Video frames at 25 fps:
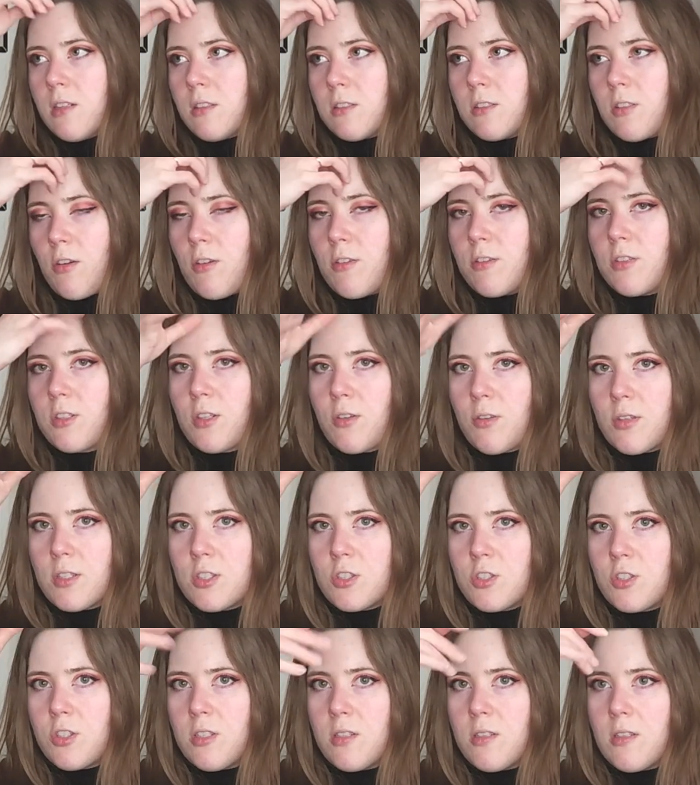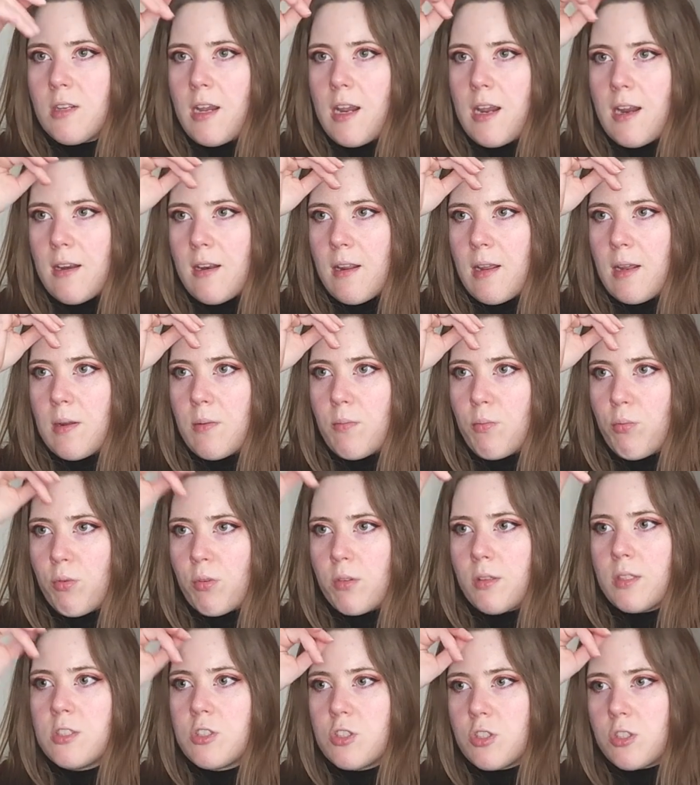turned Christian in a
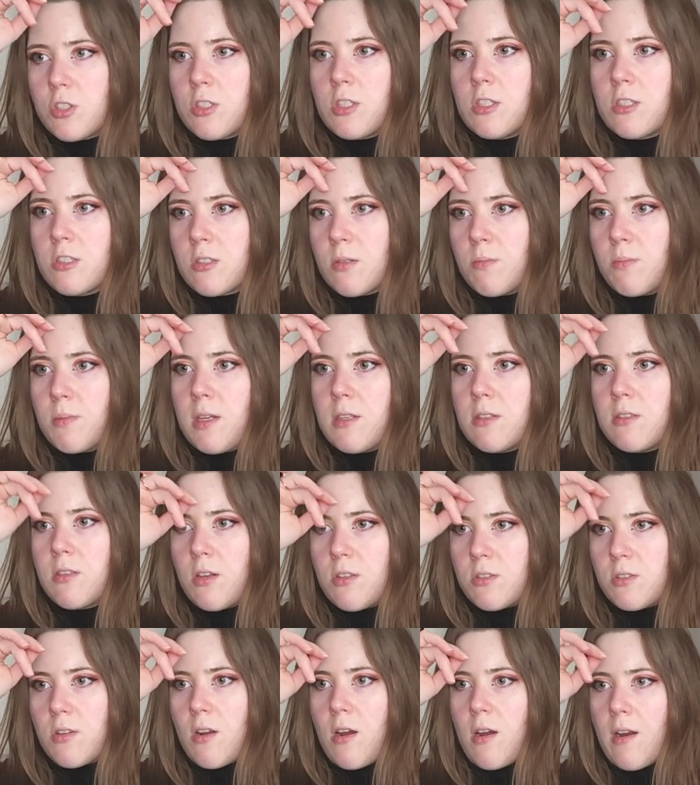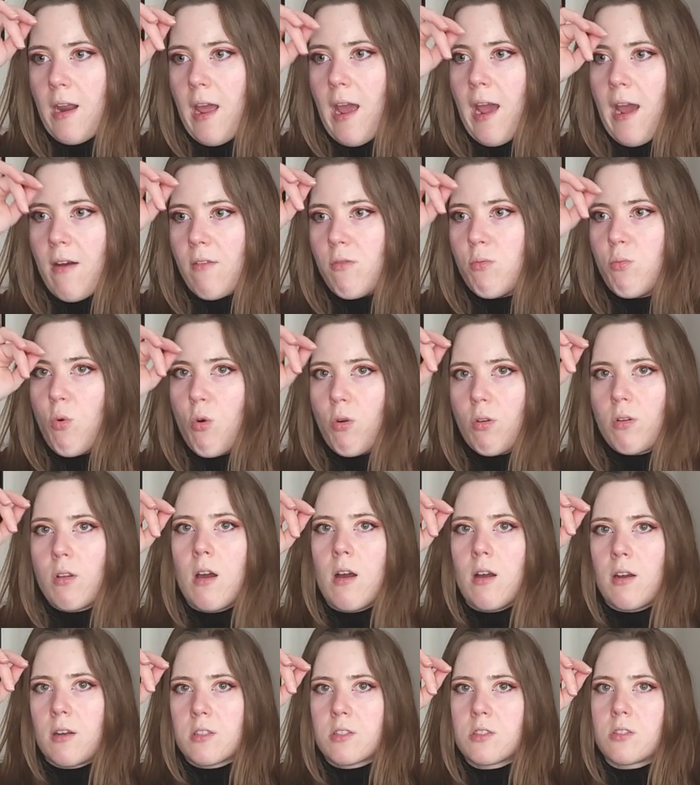religious system that does not have
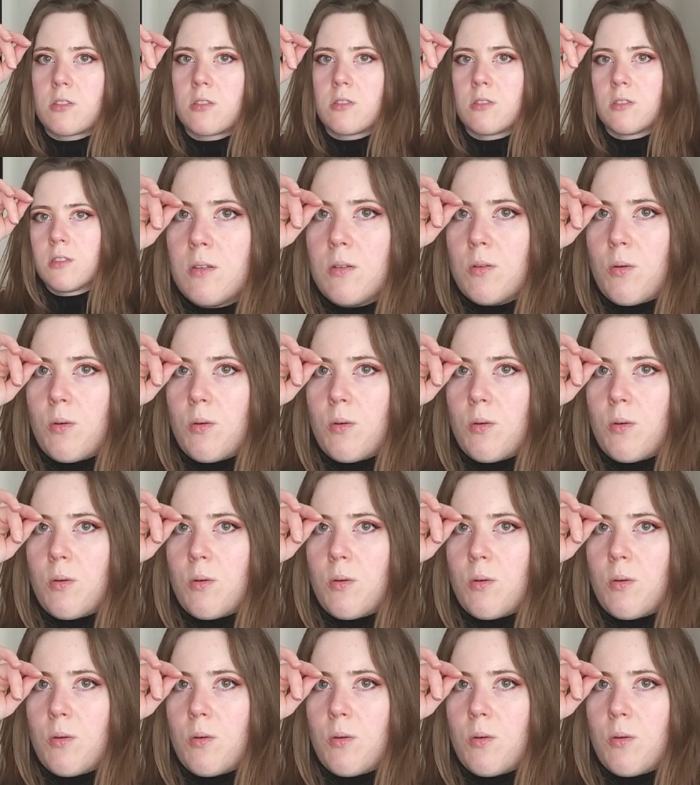warlocks